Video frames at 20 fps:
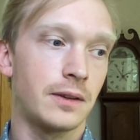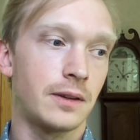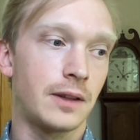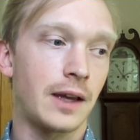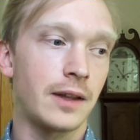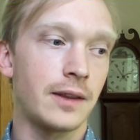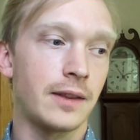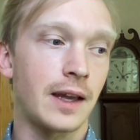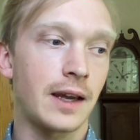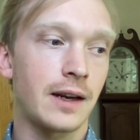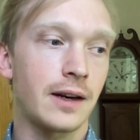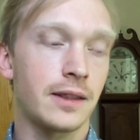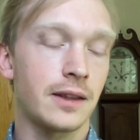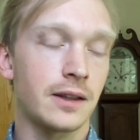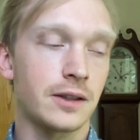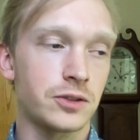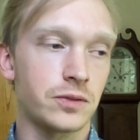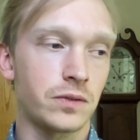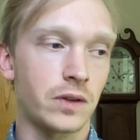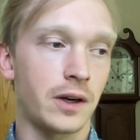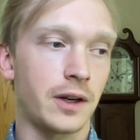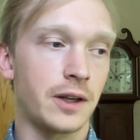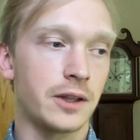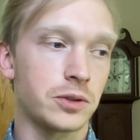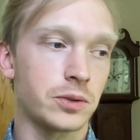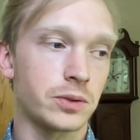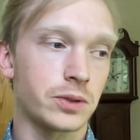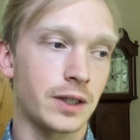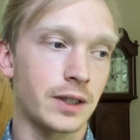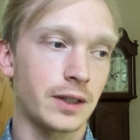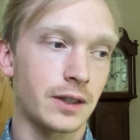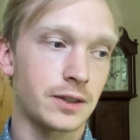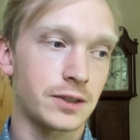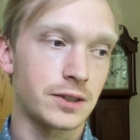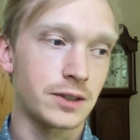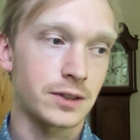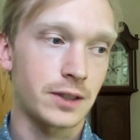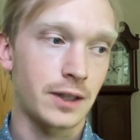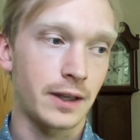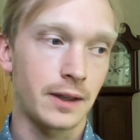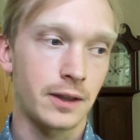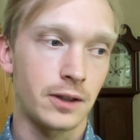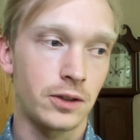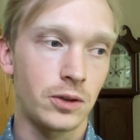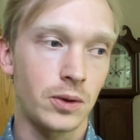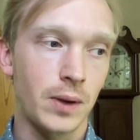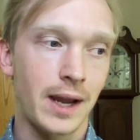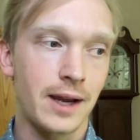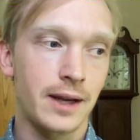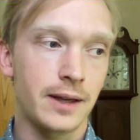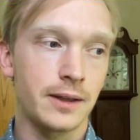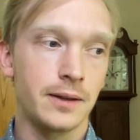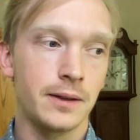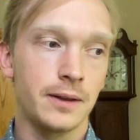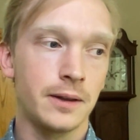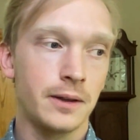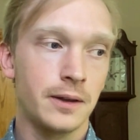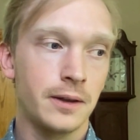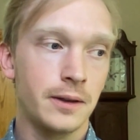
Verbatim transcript: that that I think is very interesting because it's like you had